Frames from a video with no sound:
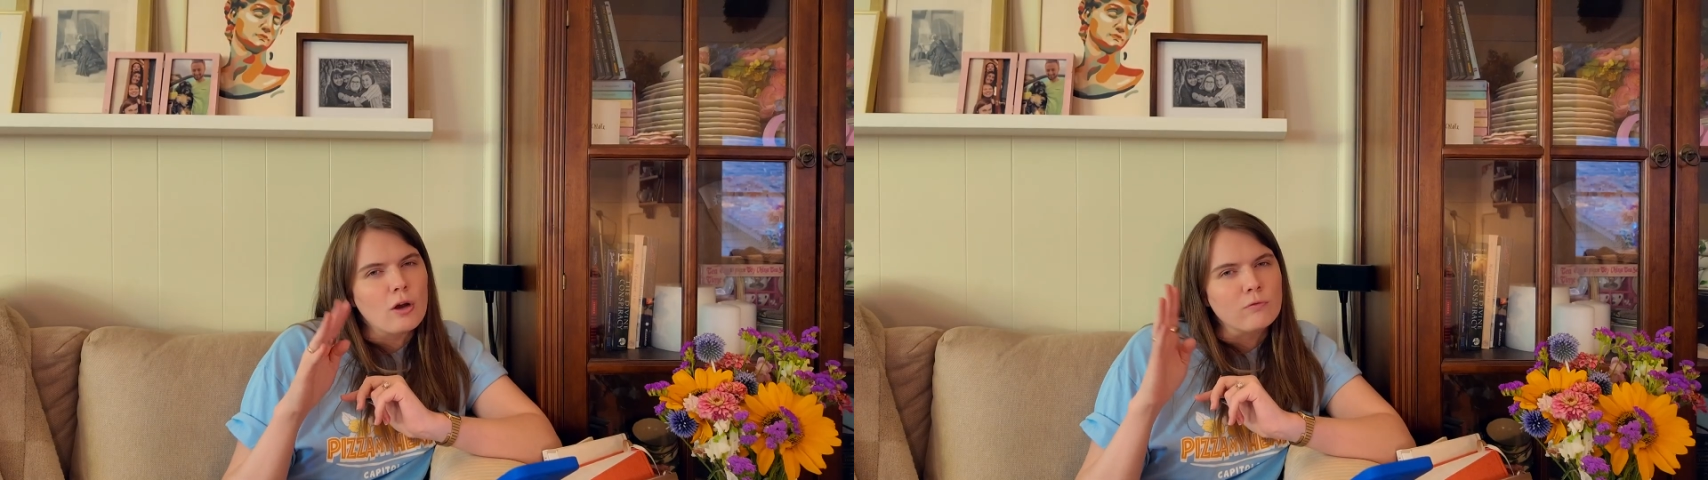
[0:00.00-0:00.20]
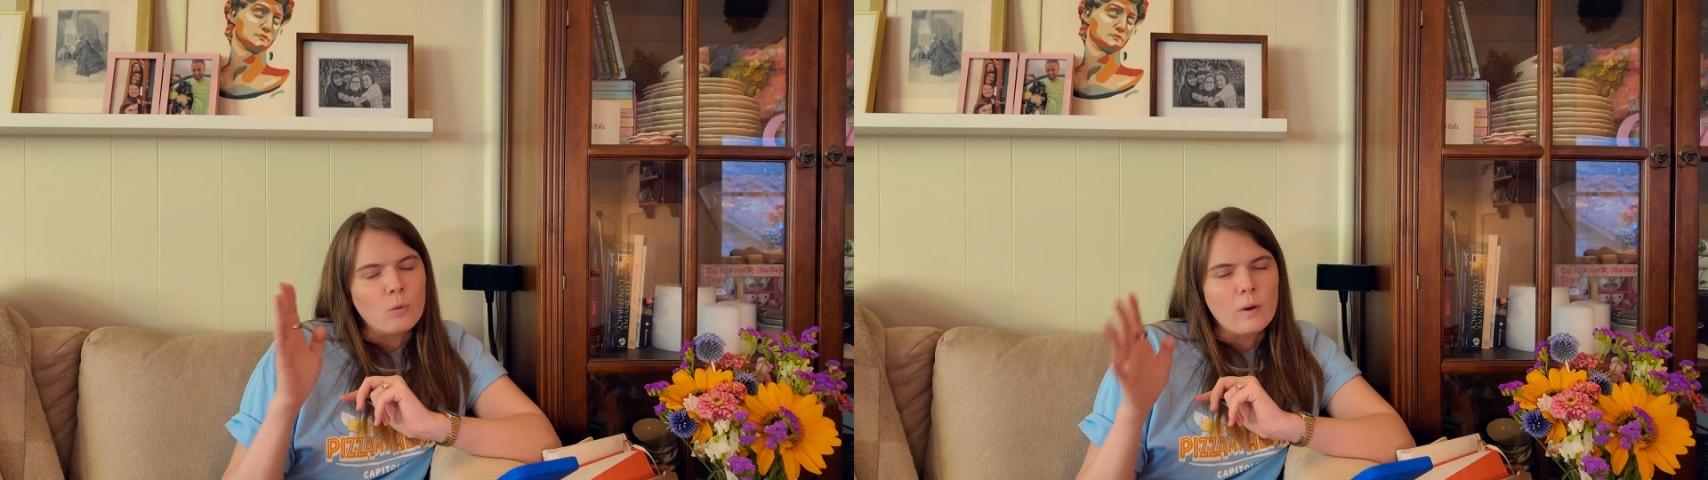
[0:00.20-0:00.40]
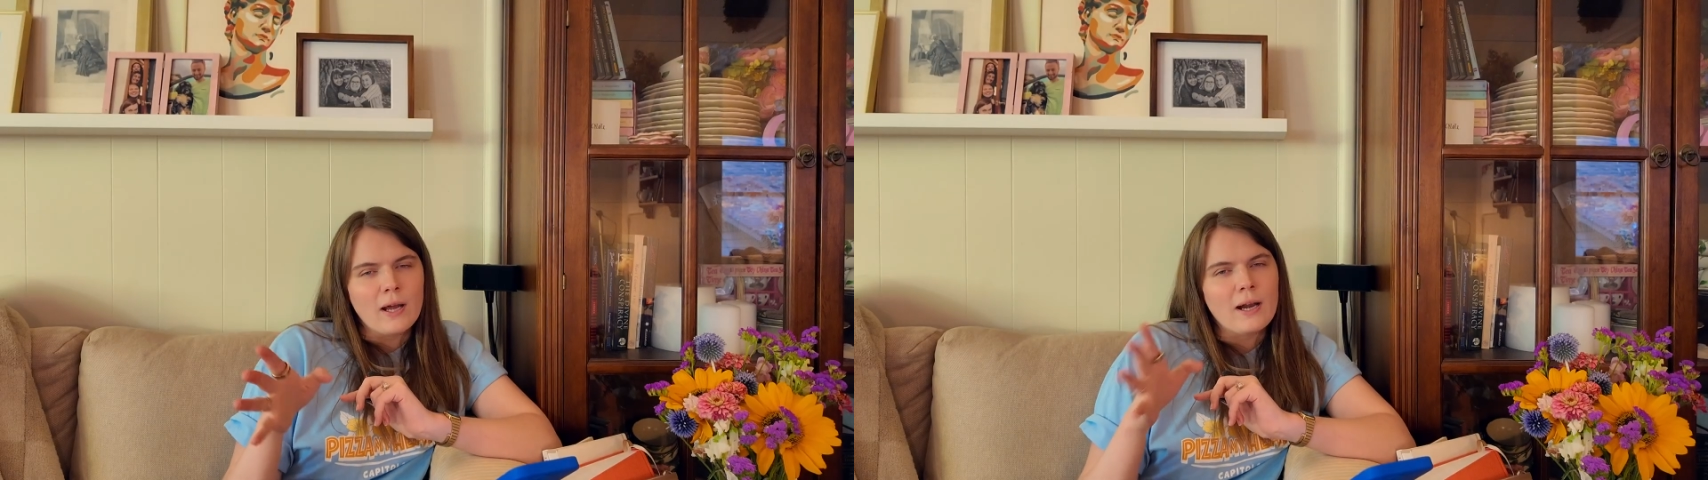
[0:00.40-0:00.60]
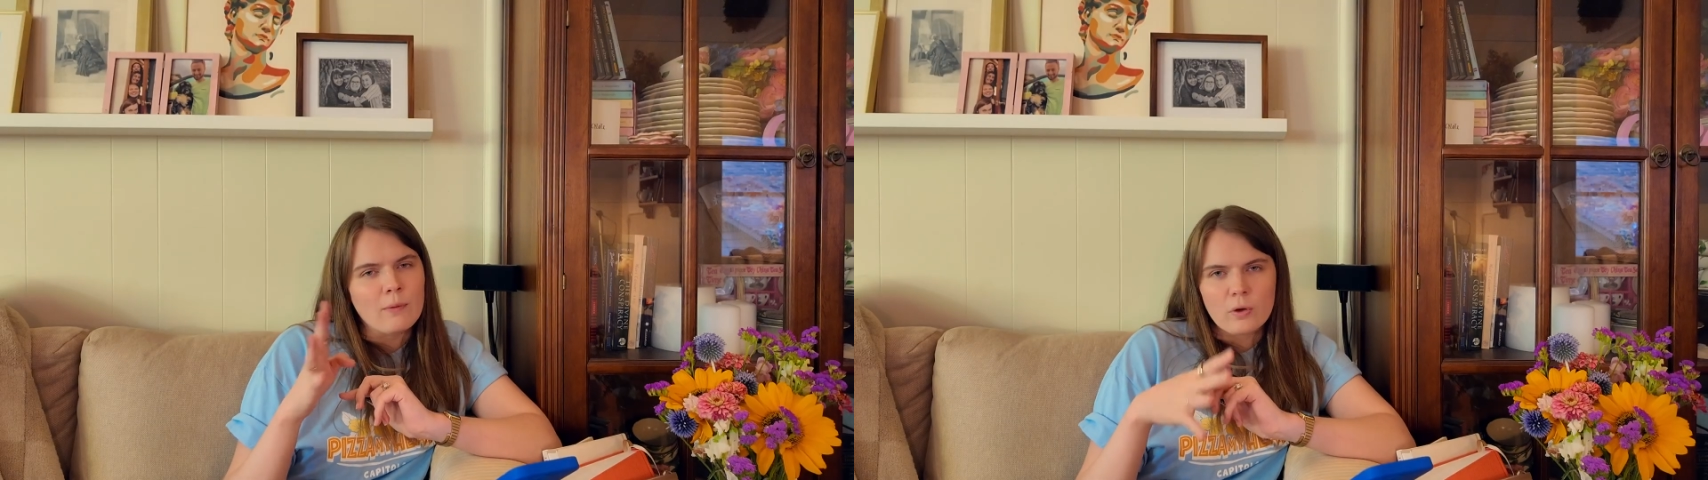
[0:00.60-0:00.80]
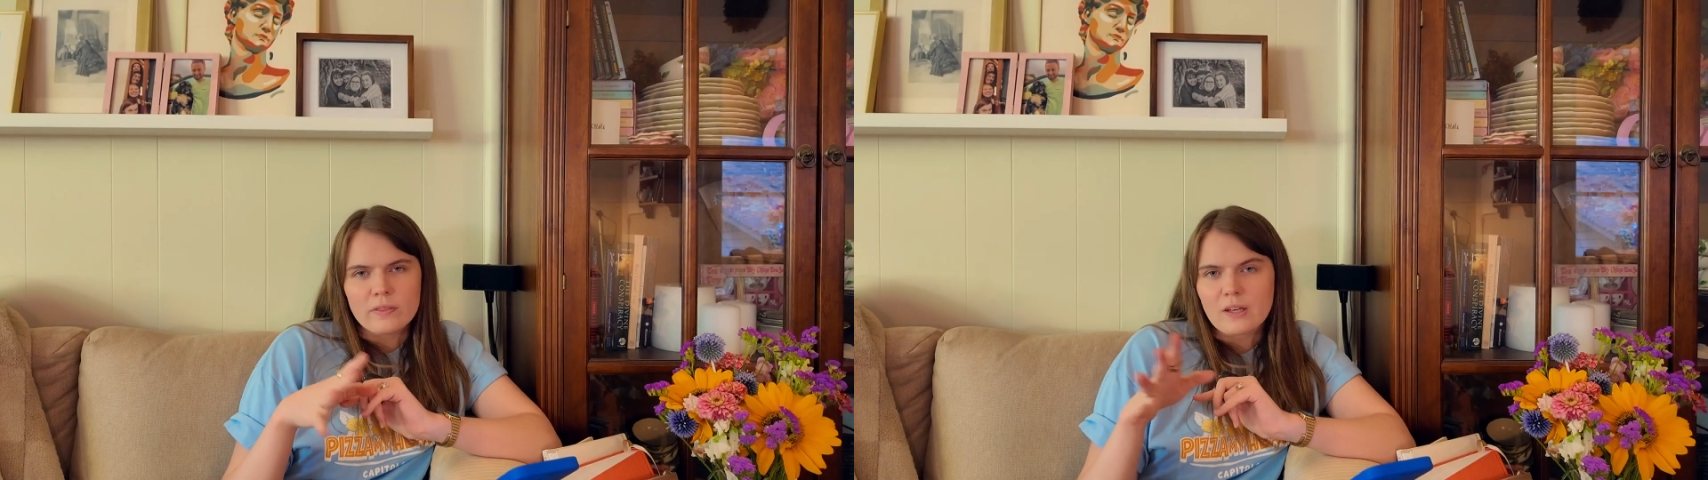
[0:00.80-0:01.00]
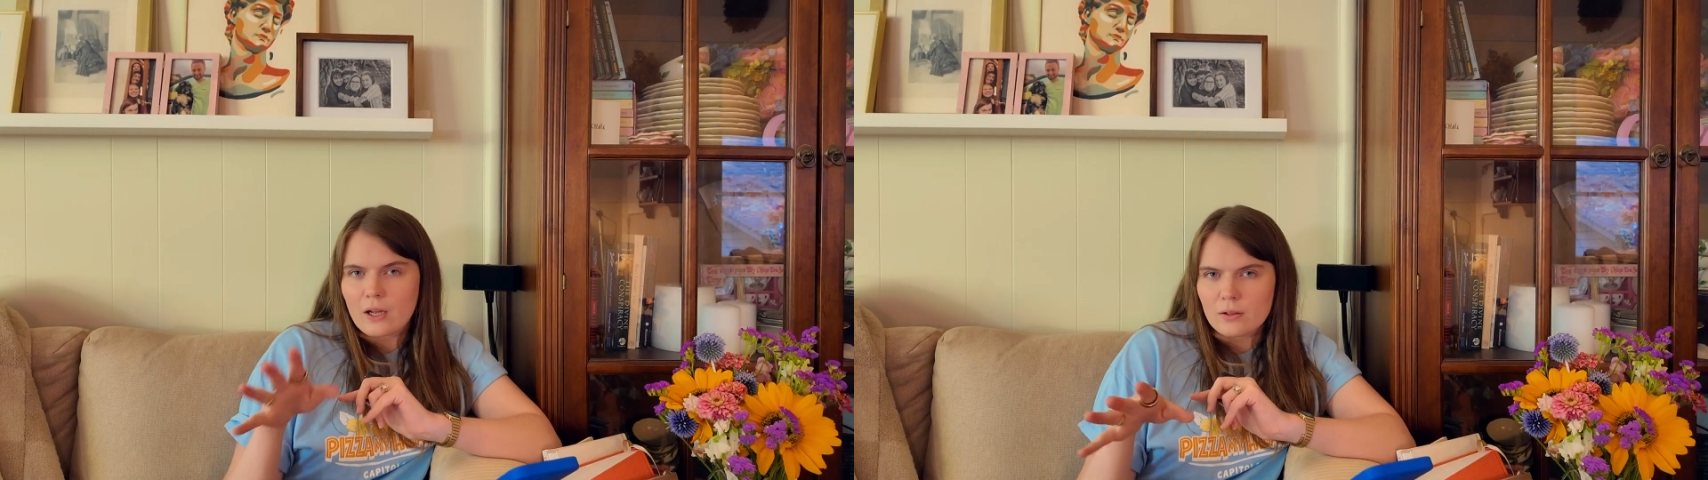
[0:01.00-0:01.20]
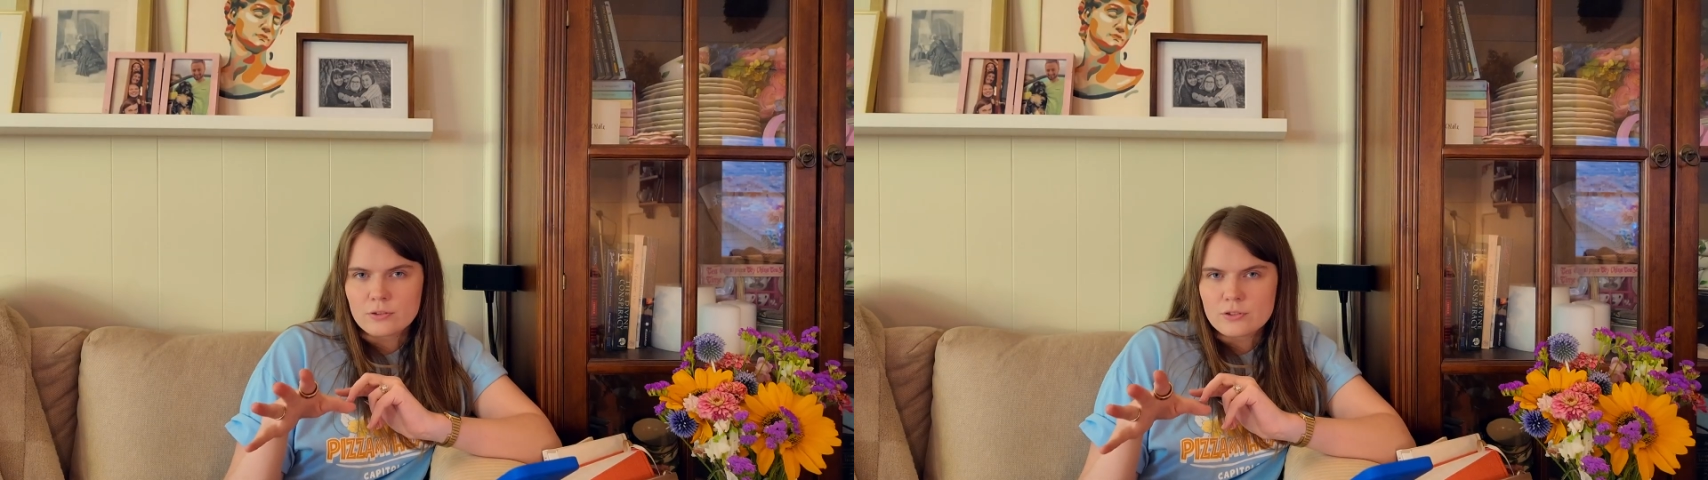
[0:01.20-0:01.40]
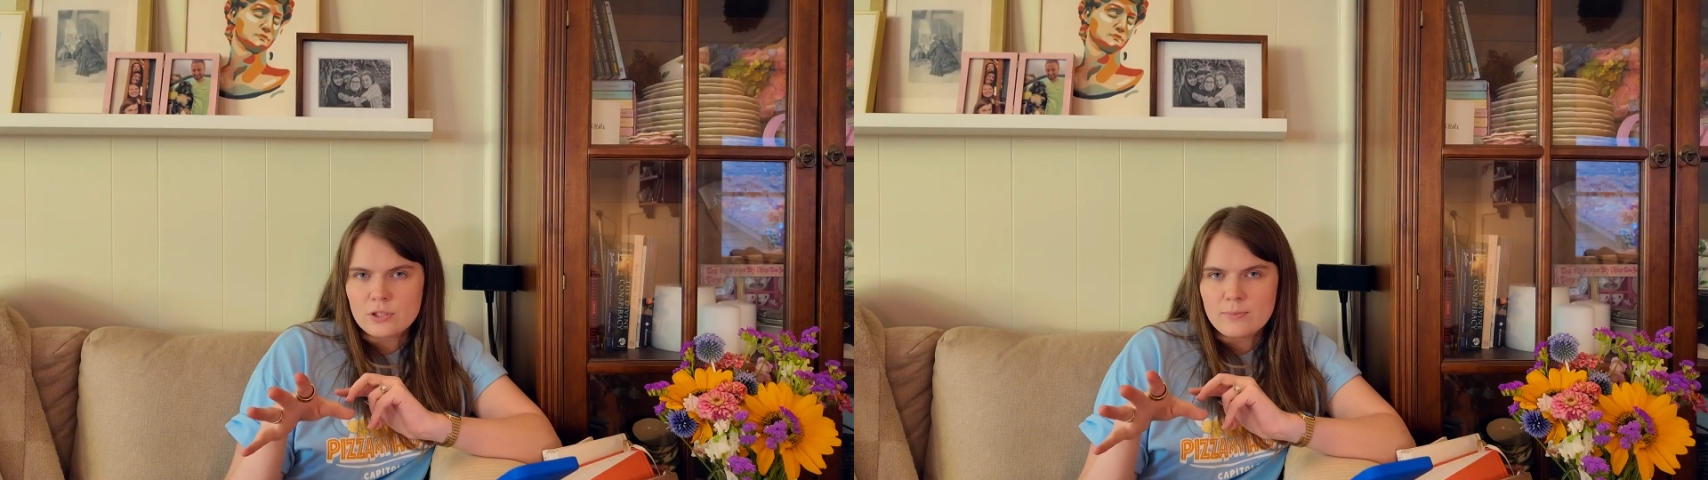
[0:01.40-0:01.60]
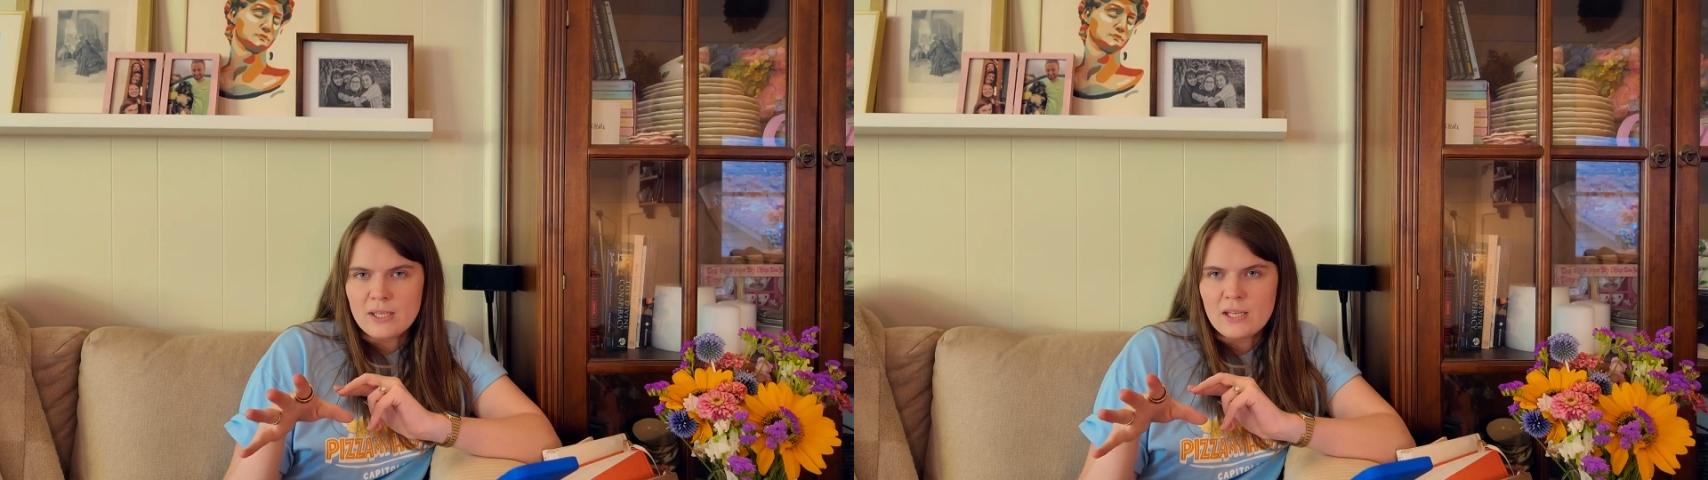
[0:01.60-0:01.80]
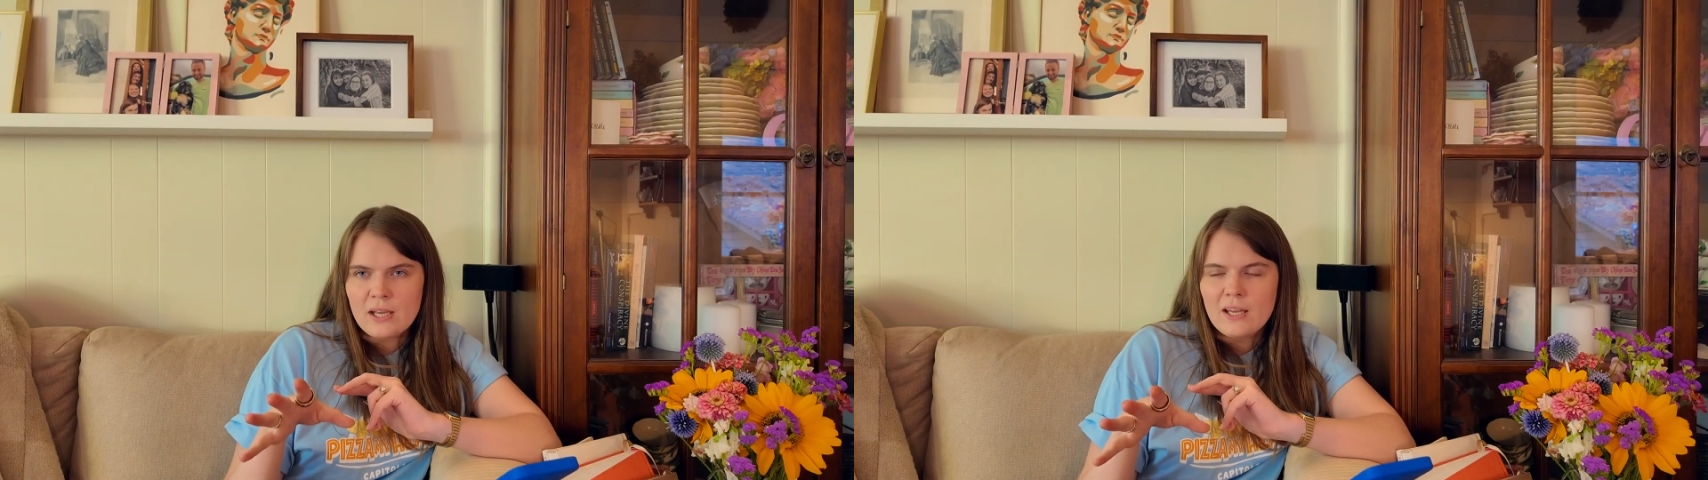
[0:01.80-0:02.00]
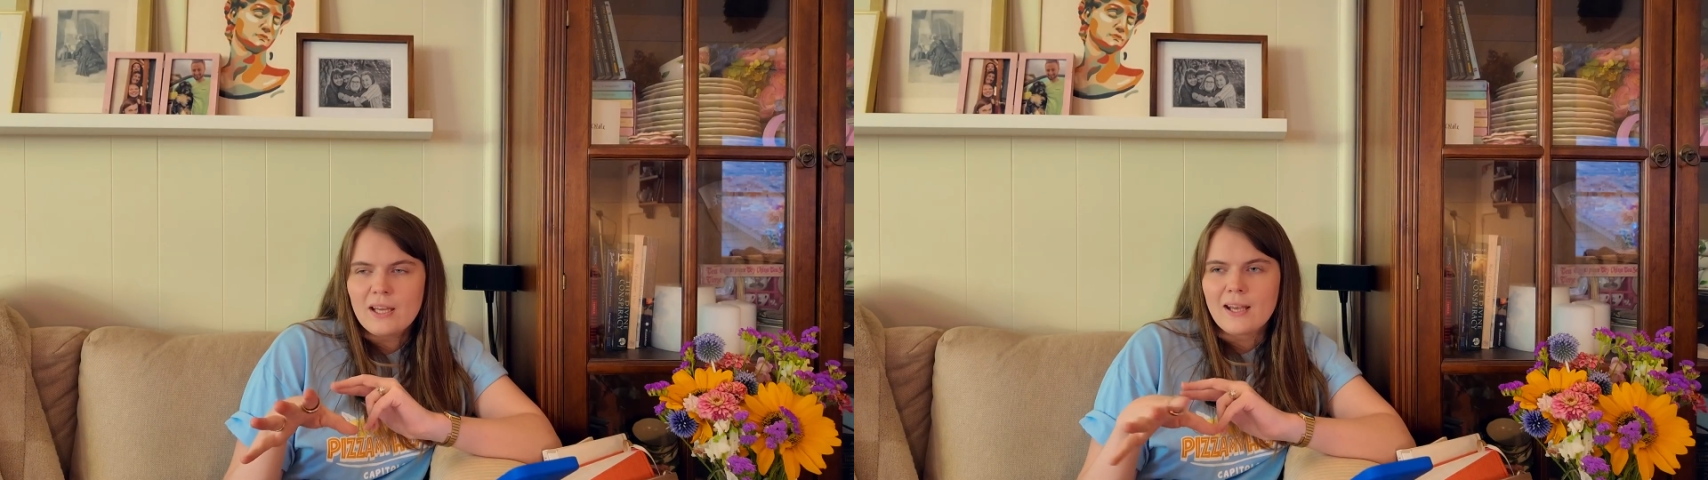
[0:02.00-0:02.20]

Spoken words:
of what I want the colors to be,